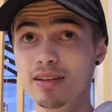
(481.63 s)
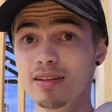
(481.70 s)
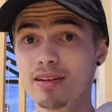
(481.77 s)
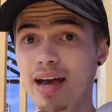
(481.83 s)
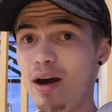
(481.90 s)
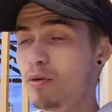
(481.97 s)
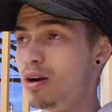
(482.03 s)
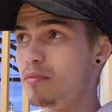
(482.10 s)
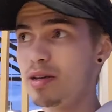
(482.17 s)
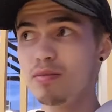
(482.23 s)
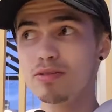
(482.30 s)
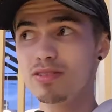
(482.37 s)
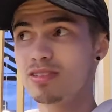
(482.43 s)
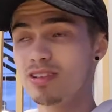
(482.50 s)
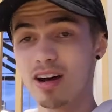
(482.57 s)
and I want to be
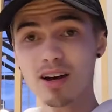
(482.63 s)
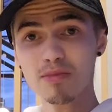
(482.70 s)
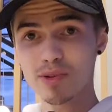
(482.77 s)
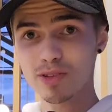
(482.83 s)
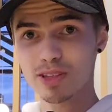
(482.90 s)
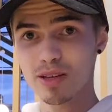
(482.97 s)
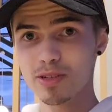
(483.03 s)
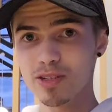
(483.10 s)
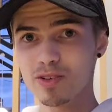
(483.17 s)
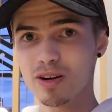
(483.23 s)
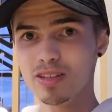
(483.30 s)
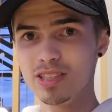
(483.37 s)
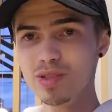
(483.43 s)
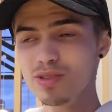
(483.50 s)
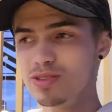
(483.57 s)
able to talk about them here
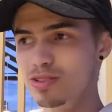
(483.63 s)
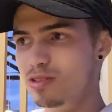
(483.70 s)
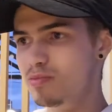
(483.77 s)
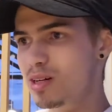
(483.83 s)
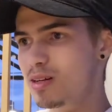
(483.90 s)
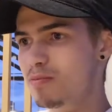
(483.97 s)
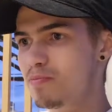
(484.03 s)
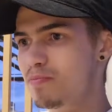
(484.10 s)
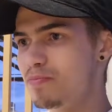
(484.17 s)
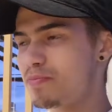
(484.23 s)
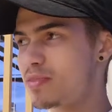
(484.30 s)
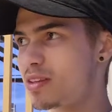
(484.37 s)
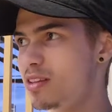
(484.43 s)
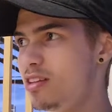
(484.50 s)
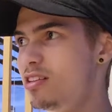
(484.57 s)
on YouTube. And,
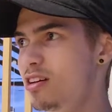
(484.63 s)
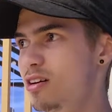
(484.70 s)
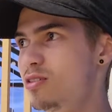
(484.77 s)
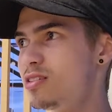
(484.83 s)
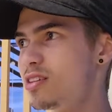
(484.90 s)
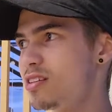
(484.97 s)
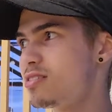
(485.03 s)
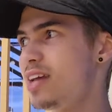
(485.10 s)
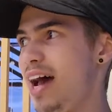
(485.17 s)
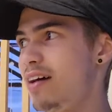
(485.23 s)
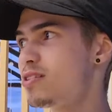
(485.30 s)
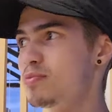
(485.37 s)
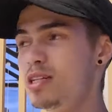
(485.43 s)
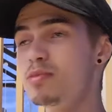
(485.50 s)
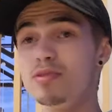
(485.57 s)
you know, it doesn't
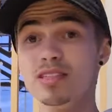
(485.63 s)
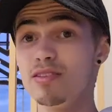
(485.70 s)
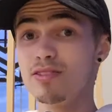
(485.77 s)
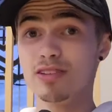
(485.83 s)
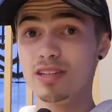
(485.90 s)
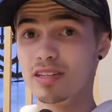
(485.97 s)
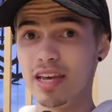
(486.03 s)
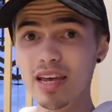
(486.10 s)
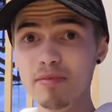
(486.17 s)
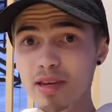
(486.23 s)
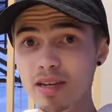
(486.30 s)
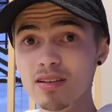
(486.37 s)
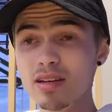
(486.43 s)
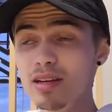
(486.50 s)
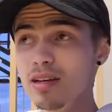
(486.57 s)
have to be specifically
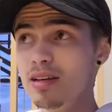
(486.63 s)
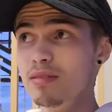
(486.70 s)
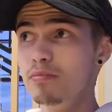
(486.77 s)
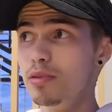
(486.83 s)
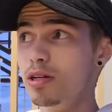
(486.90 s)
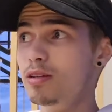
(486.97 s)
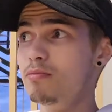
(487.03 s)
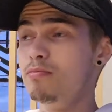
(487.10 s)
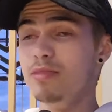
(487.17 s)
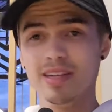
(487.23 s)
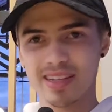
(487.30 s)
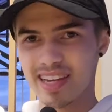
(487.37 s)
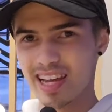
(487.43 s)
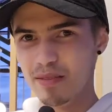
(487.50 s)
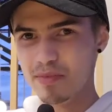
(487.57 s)
gaming but
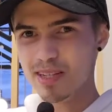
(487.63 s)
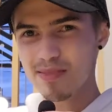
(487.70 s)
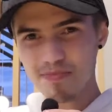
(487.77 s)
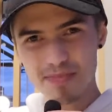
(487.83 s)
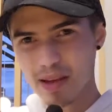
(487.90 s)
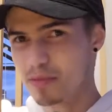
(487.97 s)
it can be.